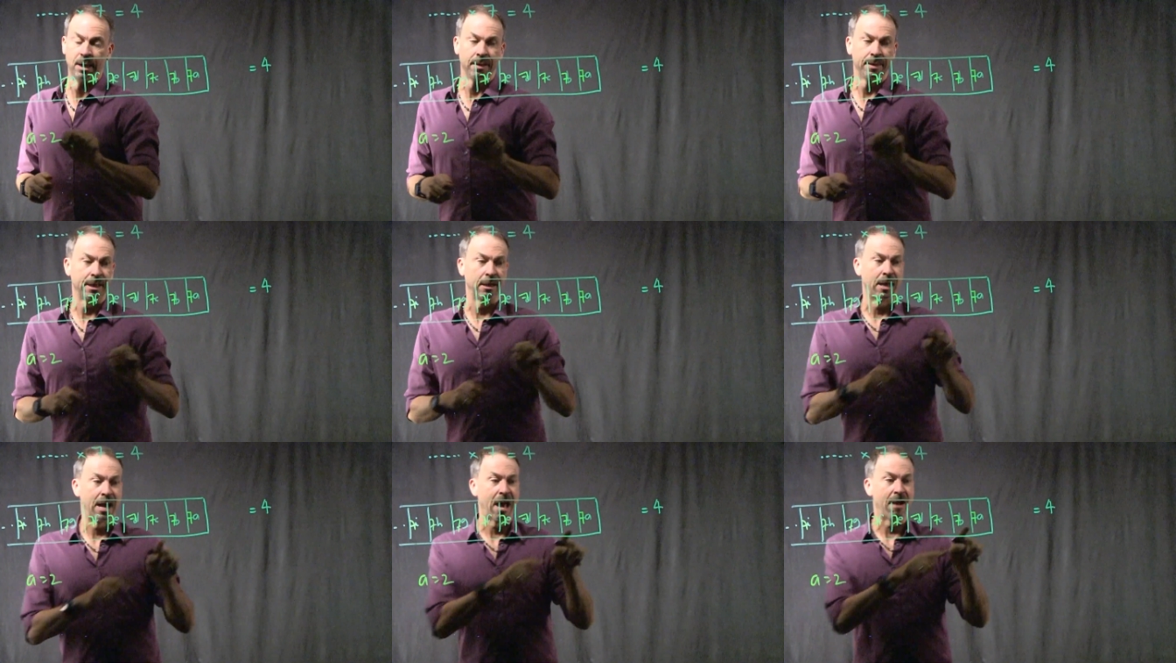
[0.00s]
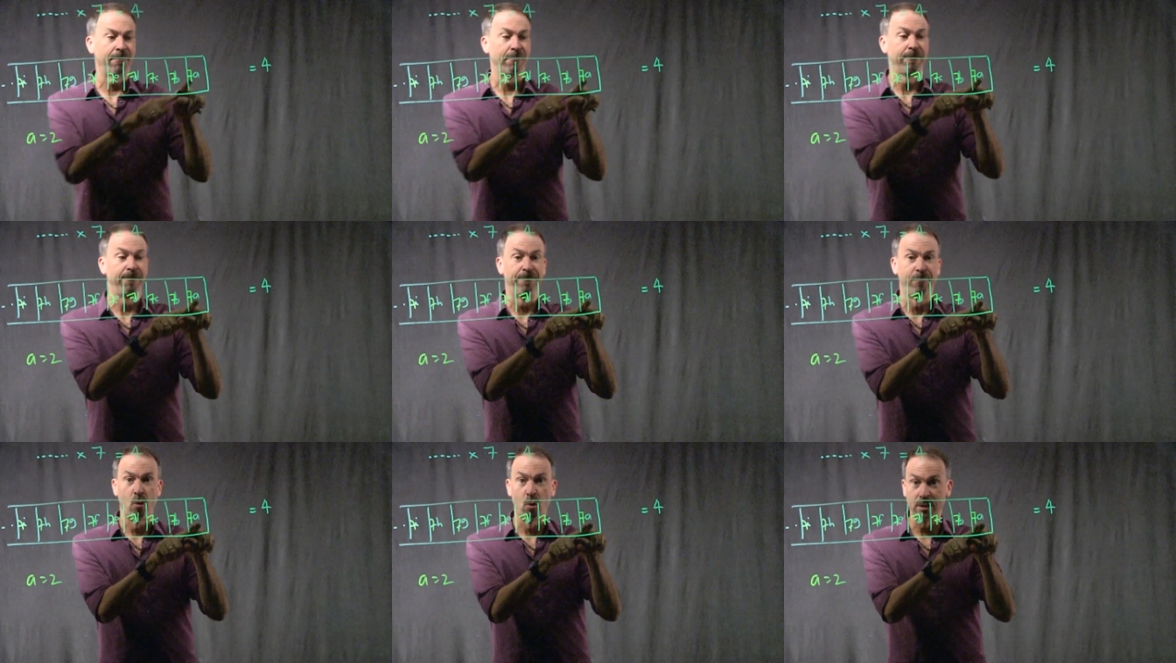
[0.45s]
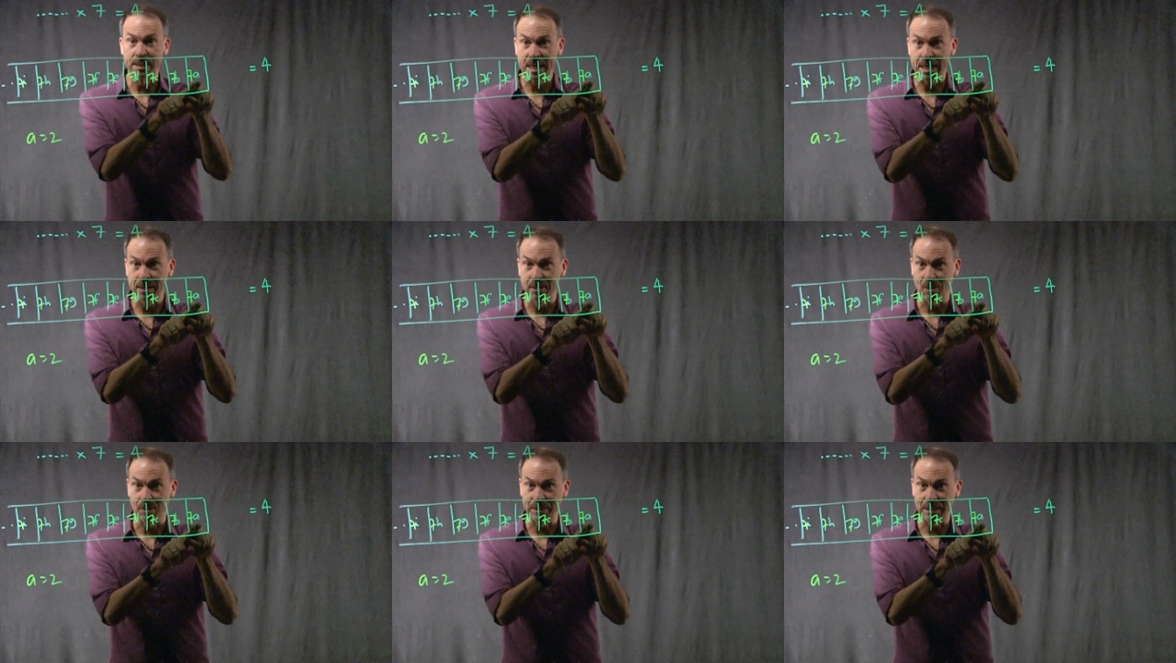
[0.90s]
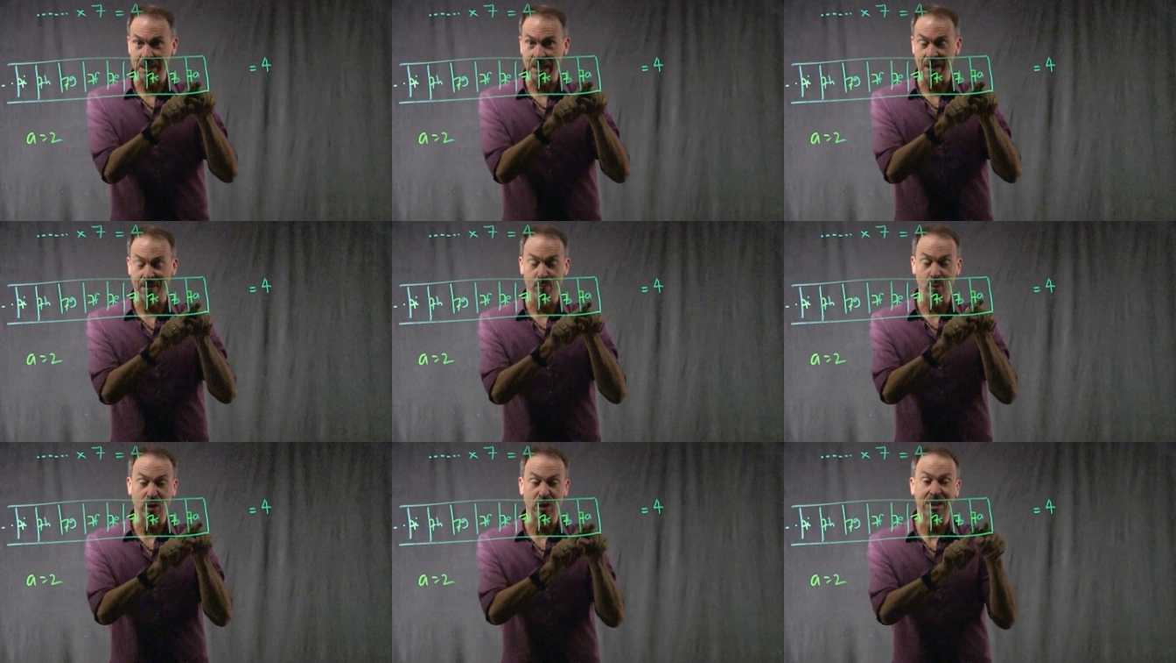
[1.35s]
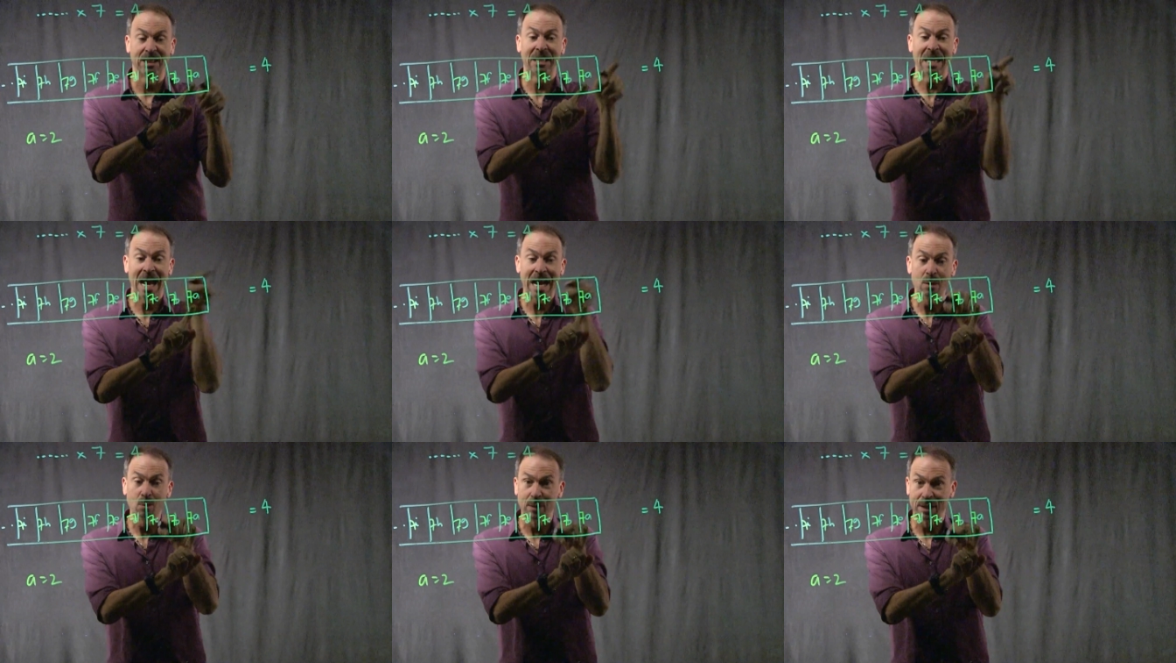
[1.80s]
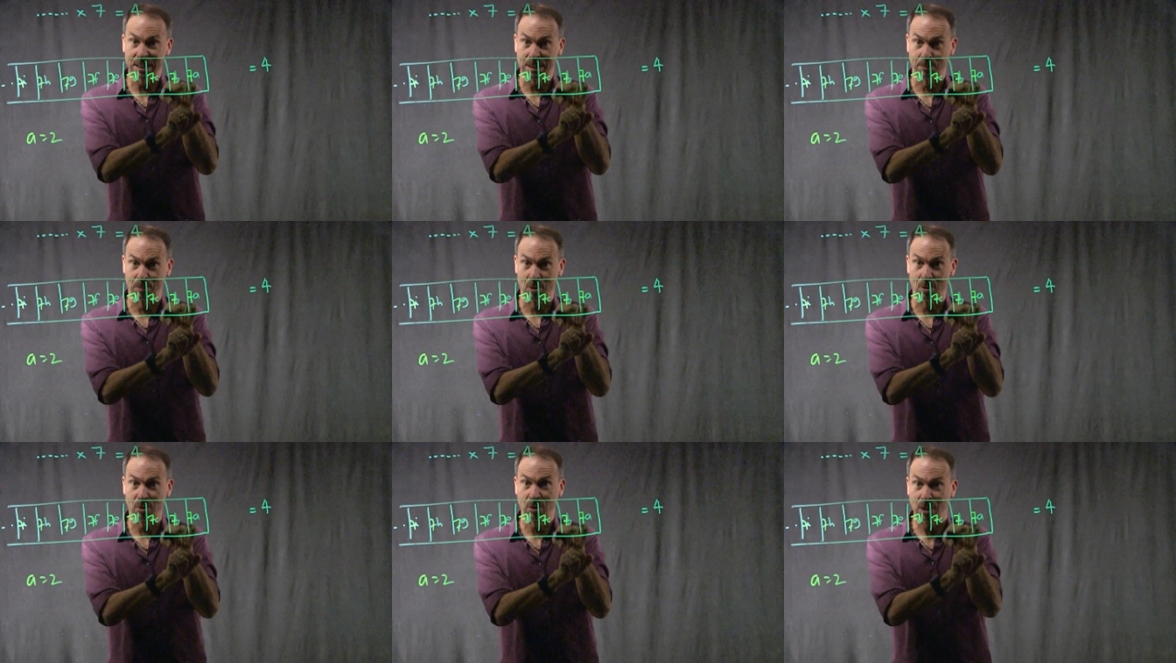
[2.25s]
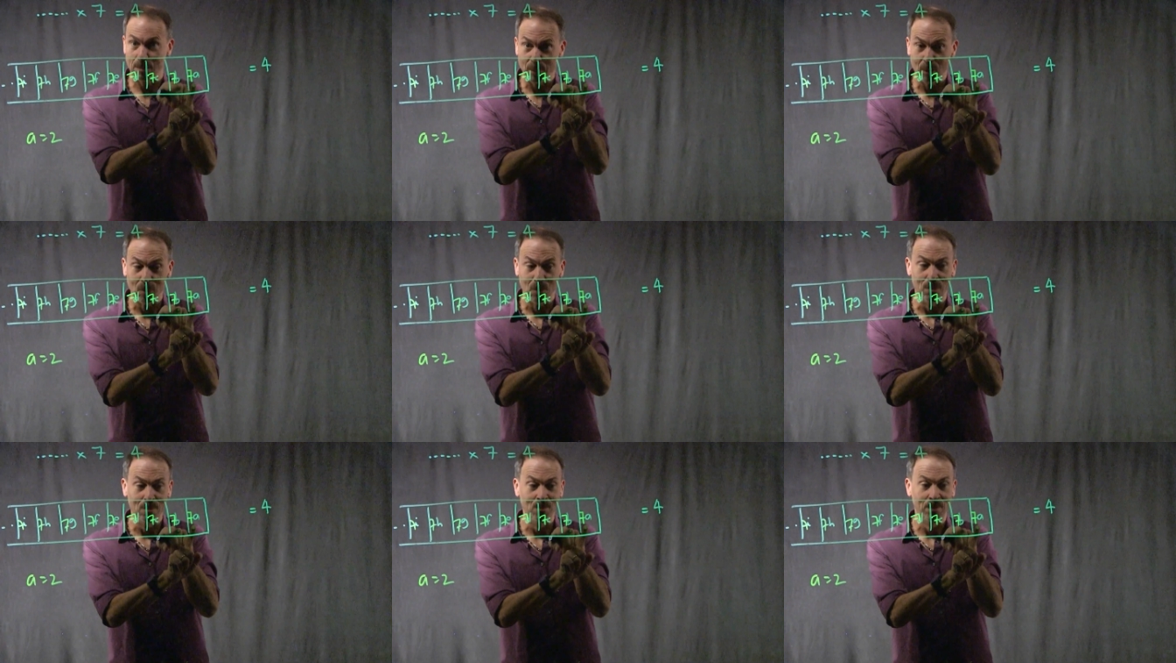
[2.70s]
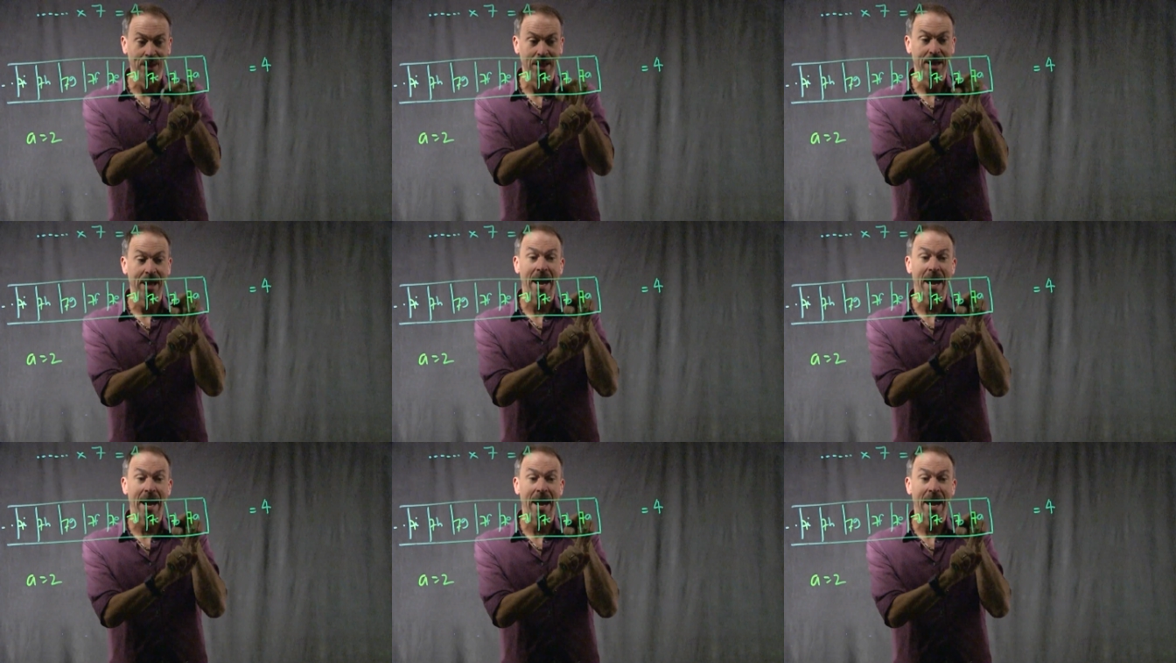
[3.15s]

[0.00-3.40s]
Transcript: then I'll have 14 dots here, which 10 would explode, kaboom,